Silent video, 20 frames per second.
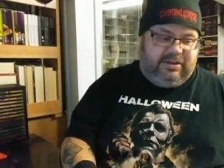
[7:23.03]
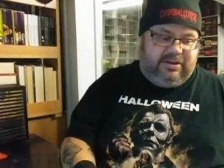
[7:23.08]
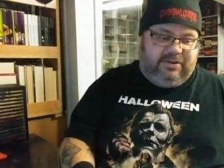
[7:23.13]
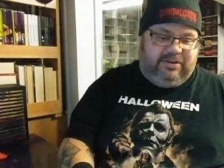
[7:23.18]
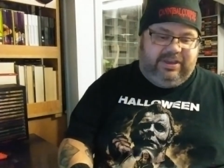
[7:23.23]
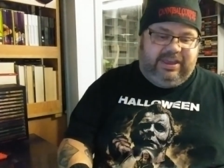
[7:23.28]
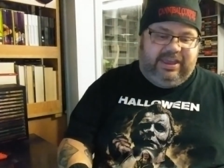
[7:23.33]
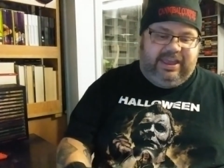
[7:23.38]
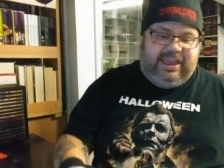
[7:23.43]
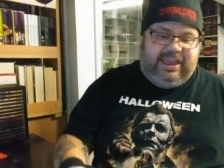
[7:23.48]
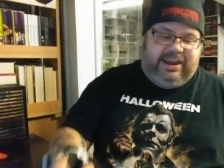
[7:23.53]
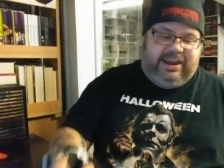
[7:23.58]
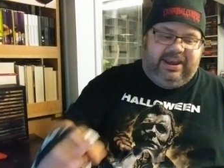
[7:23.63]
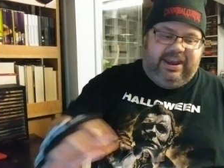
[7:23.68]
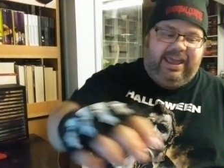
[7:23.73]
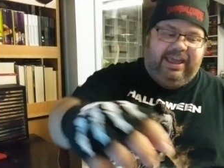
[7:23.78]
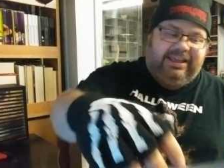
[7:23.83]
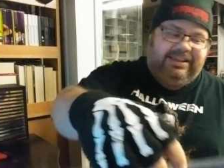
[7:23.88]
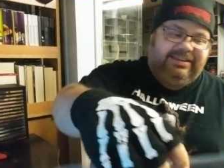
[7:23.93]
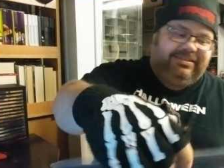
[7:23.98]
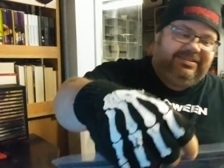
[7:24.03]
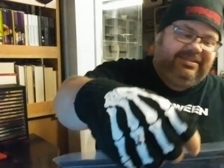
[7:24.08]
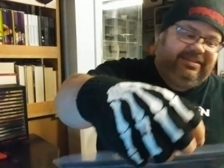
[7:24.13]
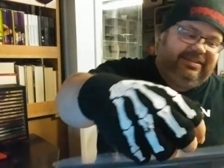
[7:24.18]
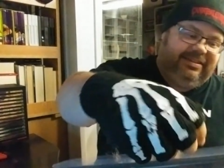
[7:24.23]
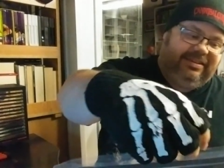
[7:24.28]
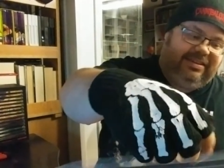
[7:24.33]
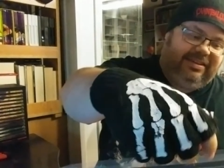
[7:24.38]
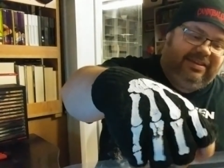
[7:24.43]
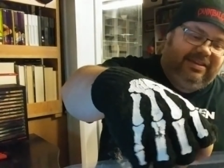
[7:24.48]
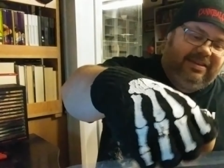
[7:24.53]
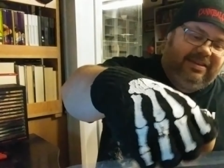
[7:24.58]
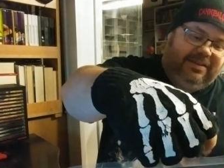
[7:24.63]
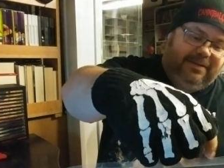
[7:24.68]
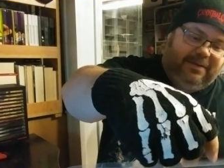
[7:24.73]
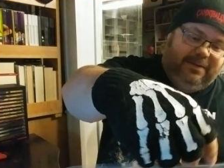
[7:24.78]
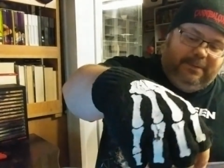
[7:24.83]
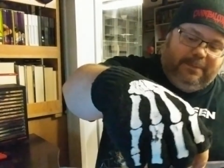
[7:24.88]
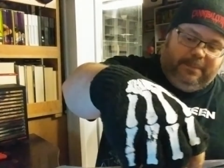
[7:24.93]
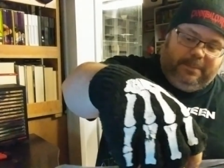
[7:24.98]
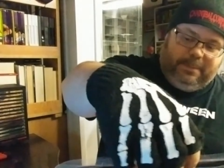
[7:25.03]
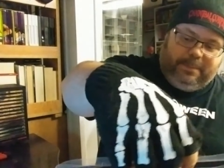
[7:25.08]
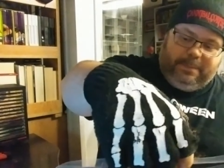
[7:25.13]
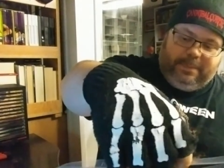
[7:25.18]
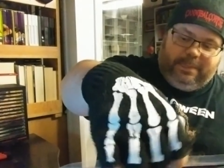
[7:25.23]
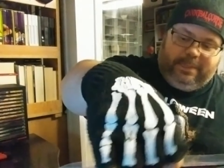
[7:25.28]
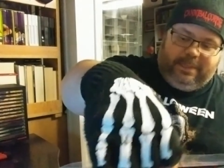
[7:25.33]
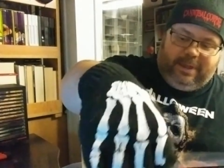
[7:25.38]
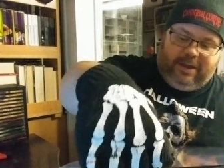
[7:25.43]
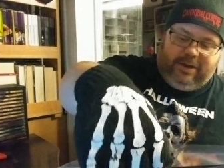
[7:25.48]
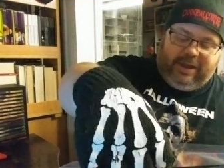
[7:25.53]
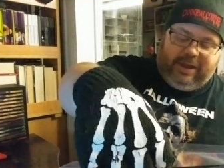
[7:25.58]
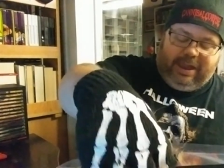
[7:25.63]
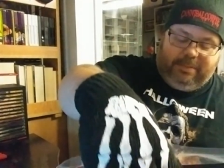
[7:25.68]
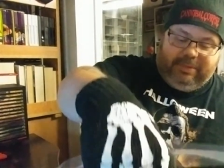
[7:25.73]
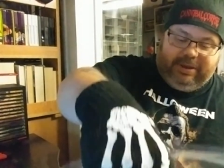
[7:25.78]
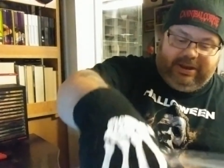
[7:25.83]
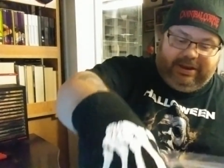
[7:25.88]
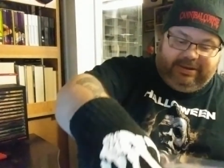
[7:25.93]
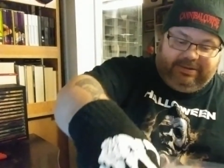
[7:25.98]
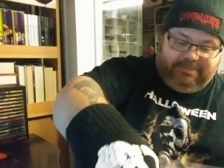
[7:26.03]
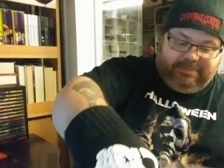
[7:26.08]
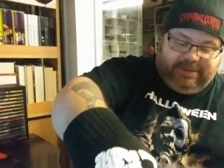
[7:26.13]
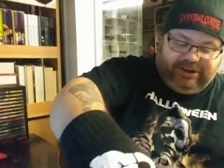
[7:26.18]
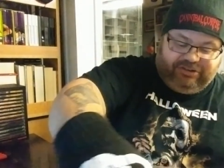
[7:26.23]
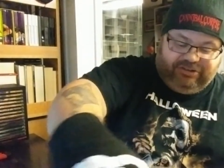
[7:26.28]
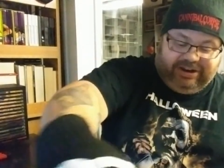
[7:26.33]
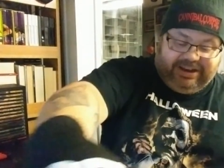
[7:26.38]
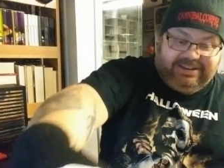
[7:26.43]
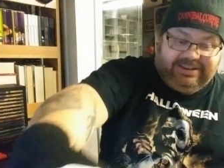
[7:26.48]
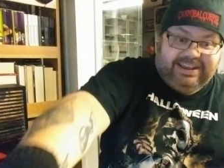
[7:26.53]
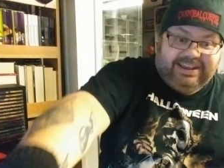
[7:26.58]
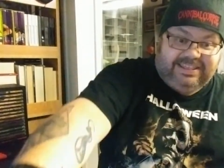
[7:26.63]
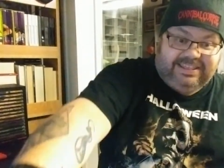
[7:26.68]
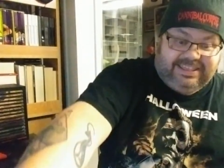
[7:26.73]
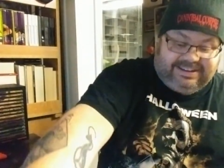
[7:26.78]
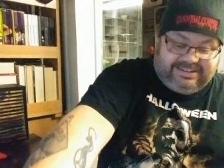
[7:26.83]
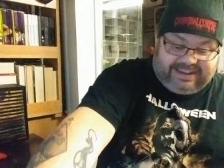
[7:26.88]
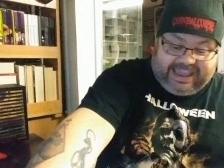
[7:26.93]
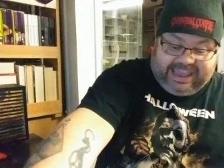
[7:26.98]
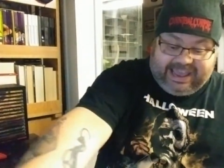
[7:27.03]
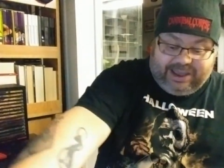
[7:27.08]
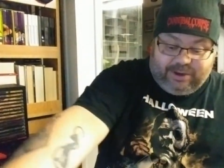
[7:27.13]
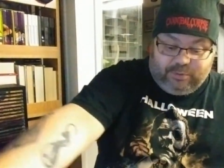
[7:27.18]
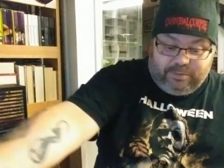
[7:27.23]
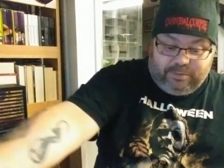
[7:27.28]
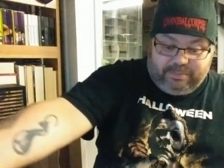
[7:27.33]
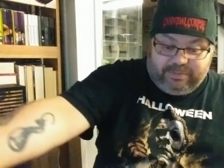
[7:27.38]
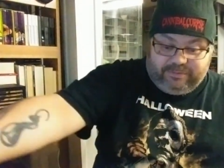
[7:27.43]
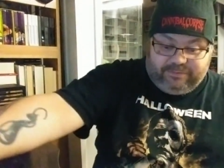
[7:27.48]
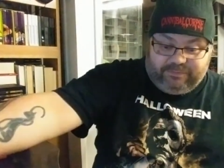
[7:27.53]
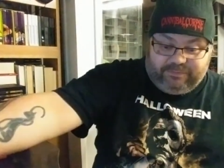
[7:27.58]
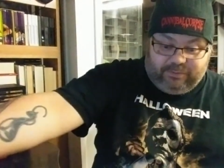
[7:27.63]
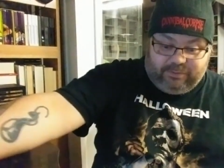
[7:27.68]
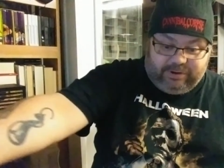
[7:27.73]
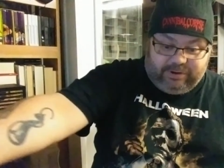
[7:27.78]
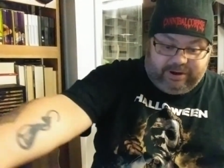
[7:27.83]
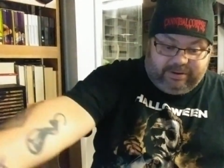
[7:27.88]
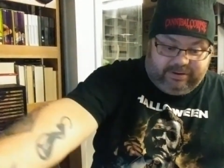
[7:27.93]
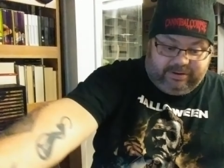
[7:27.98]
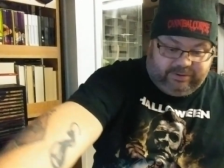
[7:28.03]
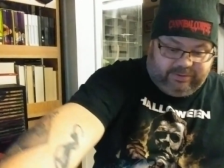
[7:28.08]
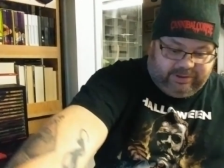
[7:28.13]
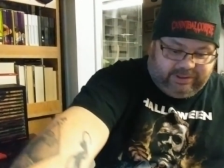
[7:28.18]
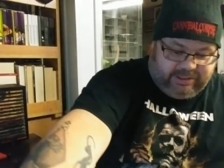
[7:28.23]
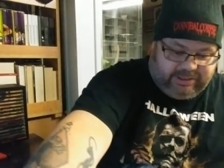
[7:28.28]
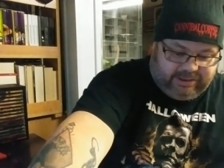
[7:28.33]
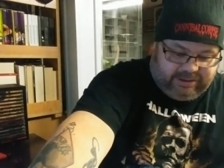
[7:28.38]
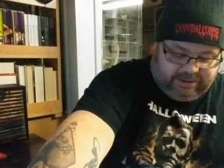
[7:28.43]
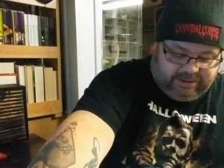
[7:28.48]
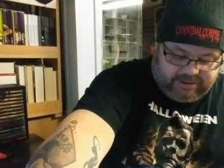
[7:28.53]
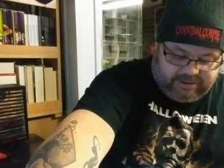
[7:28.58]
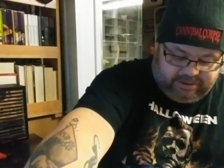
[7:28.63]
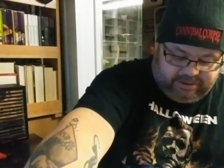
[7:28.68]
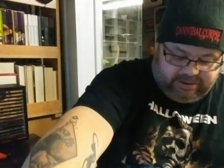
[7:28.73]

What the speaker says: Okay, next. Okay, I'm gonna make sure I take this out before I do anything.